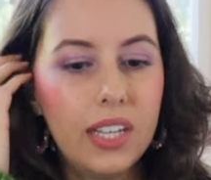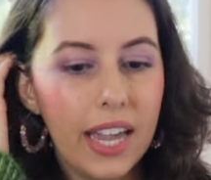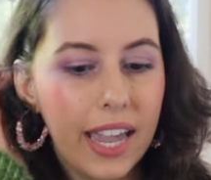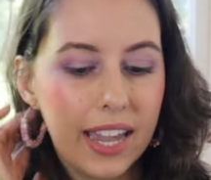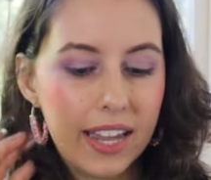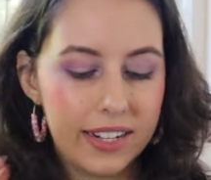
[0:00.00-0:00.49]

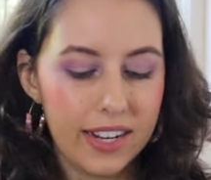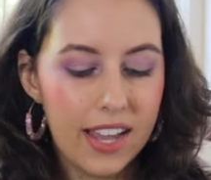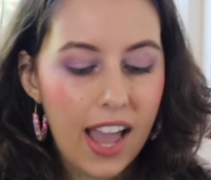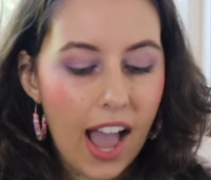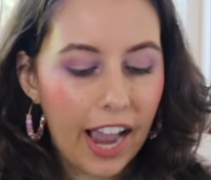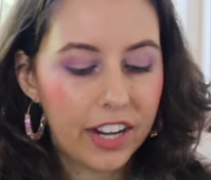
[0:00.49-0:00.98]
And
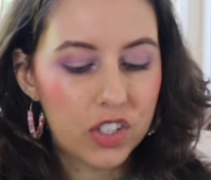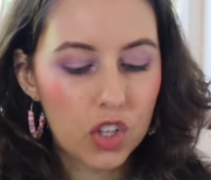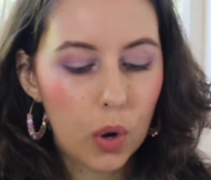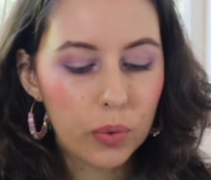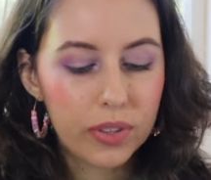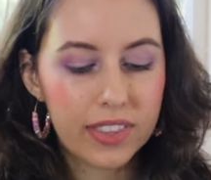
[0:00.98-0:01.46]
I
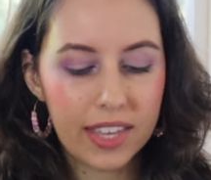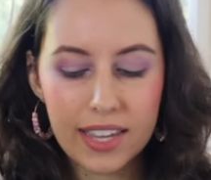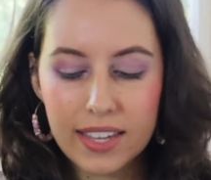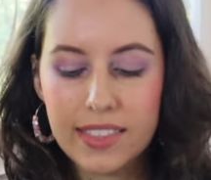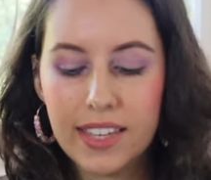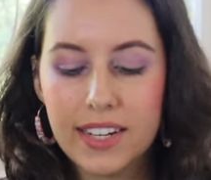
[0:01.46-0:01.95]
don't
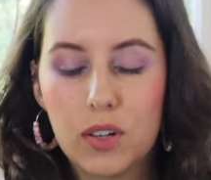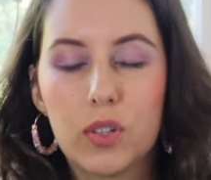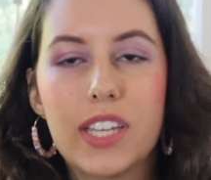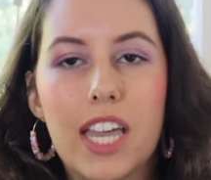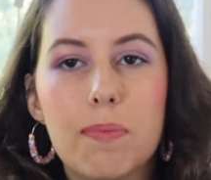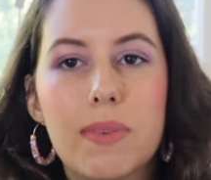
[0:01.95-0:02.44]
think that it'll
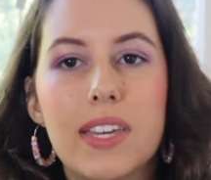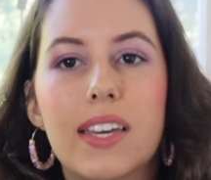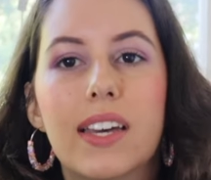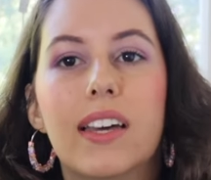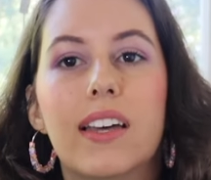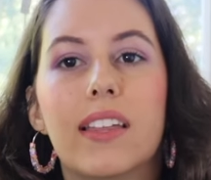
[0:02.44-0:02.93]
take me
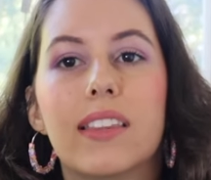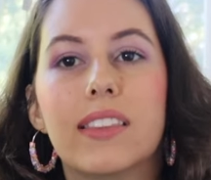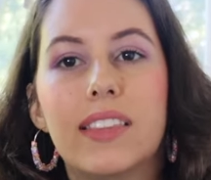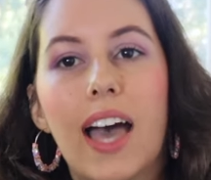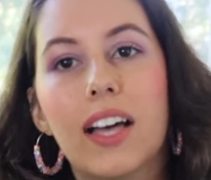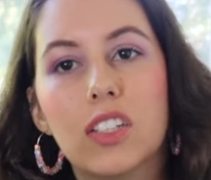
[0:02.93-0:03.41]

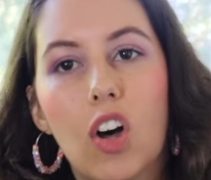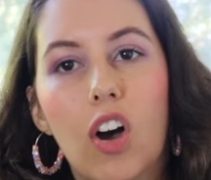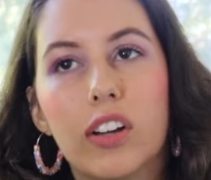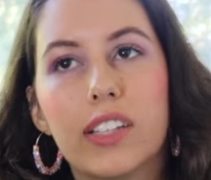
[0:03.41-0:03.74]
that long.